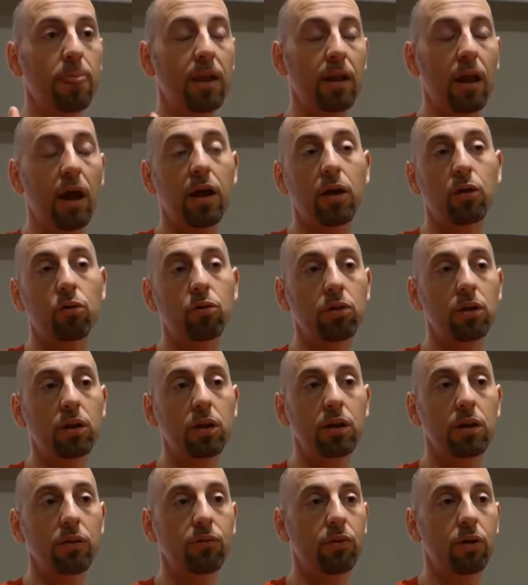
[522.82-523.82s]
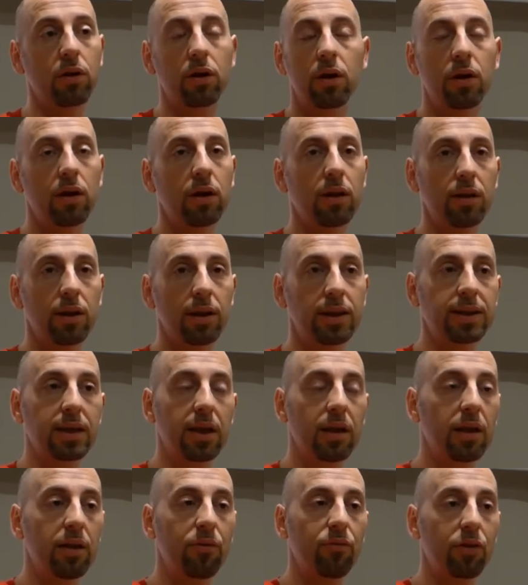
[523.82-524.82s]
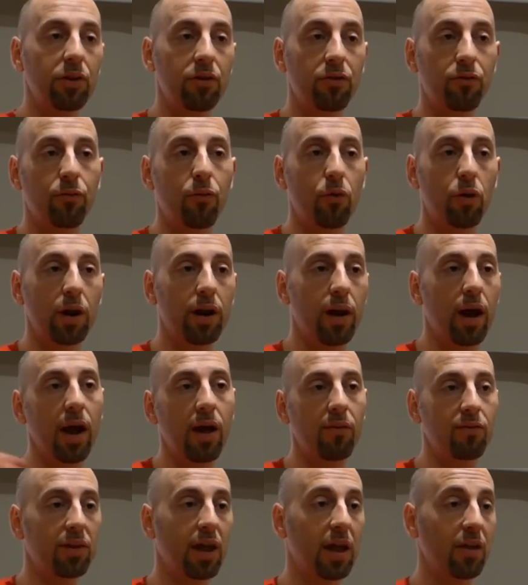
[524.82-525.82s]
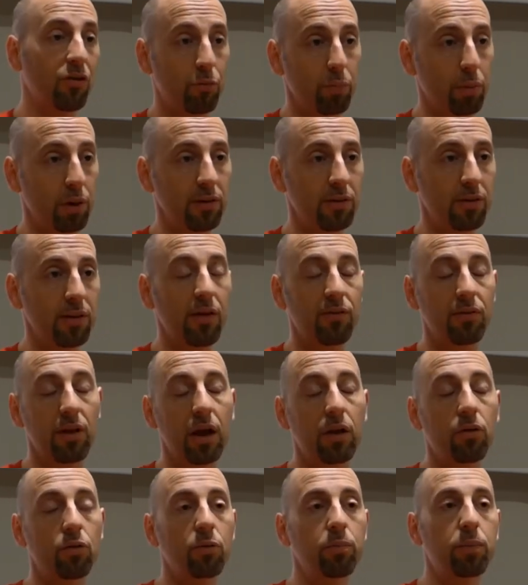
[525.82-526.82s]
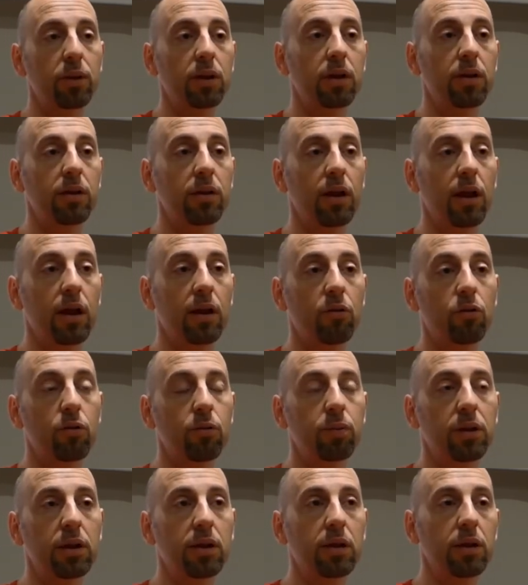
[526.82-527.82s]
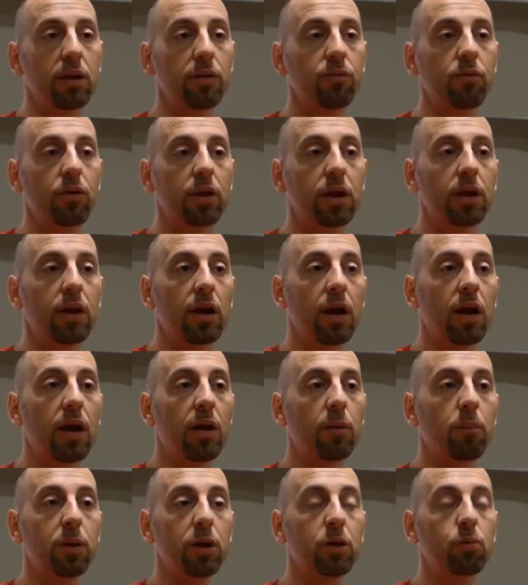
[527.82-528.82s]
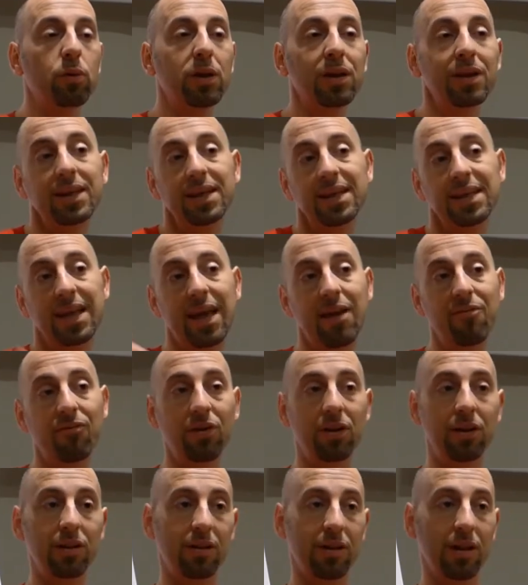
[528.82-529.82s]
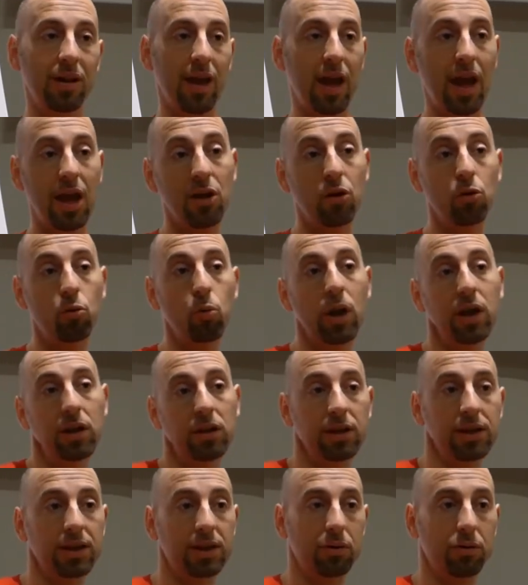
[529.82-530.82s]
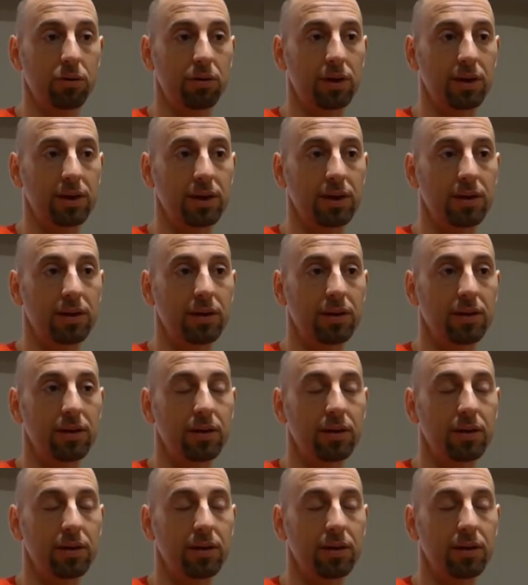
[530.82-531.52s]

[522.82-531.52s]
that I could deliver, let's say if it's 4 and I have 10 sprints left, I could be delivering between 70 and 20 stories,